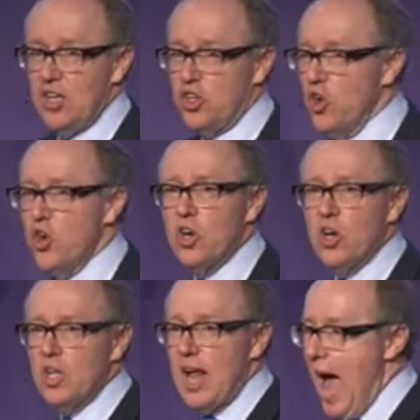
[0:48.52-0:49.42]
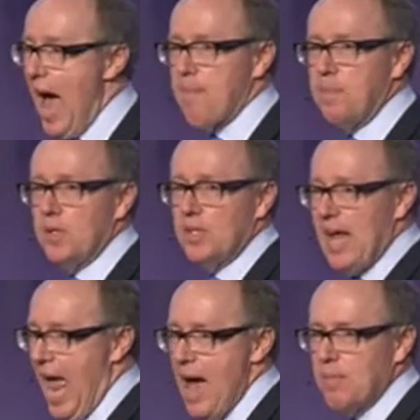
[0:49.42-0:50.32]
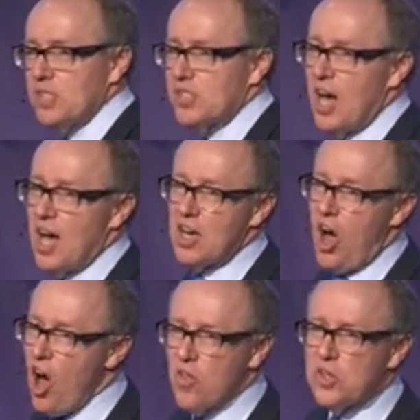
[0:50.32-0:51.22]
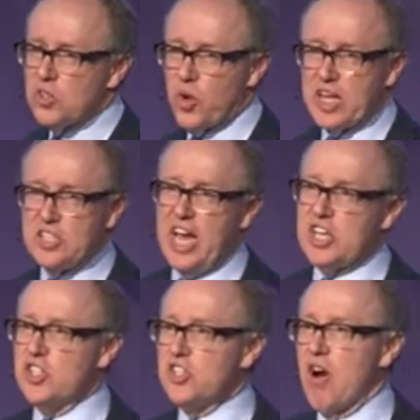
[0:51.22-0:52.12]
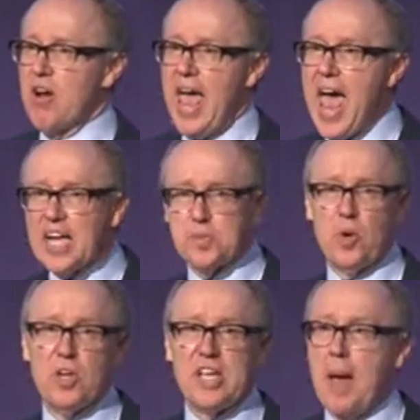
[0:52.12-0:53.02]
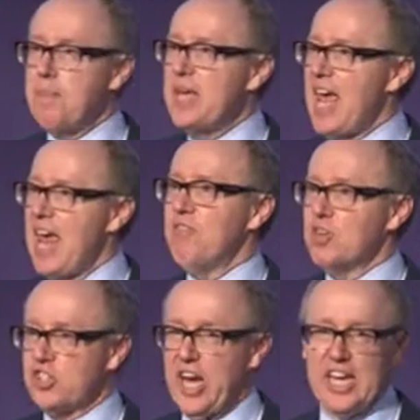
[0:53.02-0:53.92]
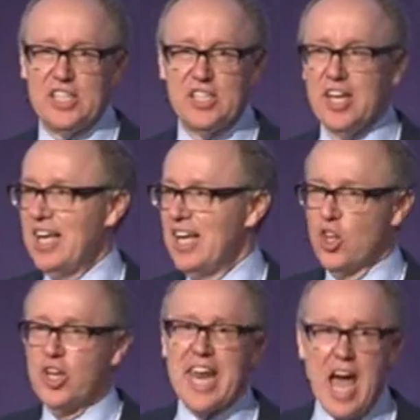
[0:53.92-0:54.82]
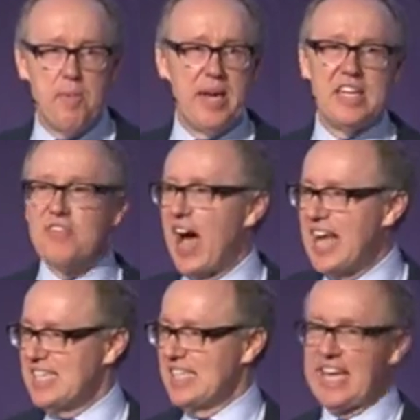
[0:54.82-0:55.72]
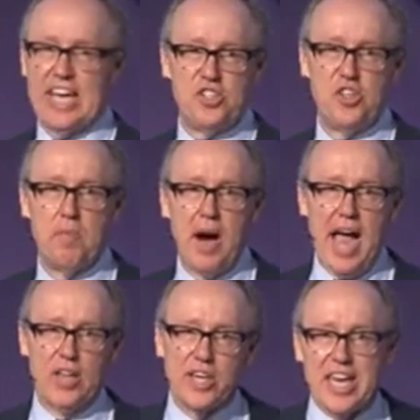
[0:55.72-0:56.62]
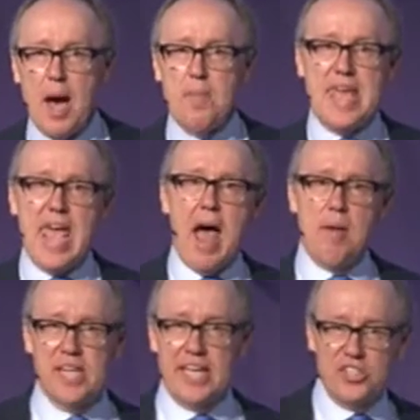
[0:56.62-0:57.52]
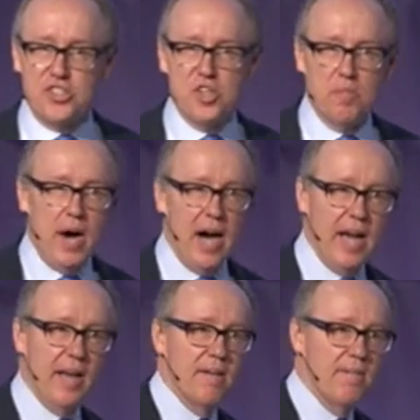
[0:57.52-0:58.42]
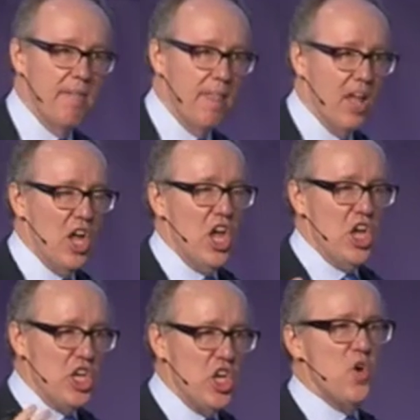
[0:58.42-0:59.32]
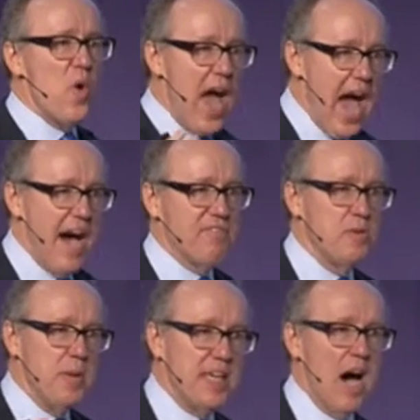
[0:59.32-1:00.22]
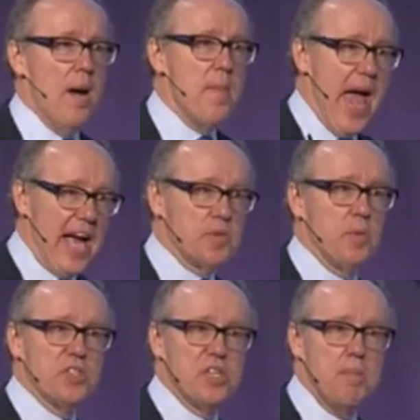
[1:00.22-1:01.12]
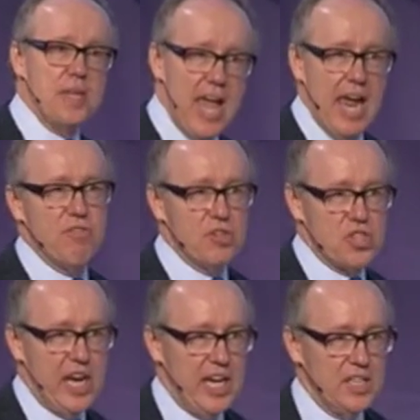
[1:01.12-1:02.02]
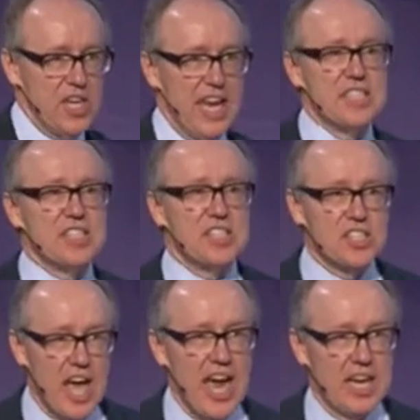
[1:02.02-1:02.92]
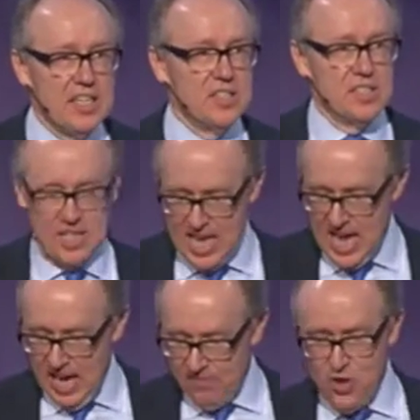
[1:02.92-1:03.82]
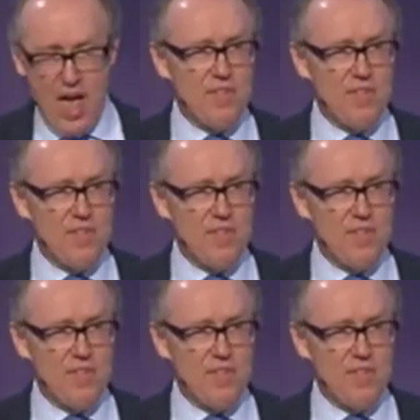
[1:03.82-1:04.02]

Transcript: Google, Apple, Amazon, all those organizations are experts at behavior change. Look at how many devices they get you to buy. Look at how many apps they get you to buy. You have to become experts in behavior change, and it's a science. And if you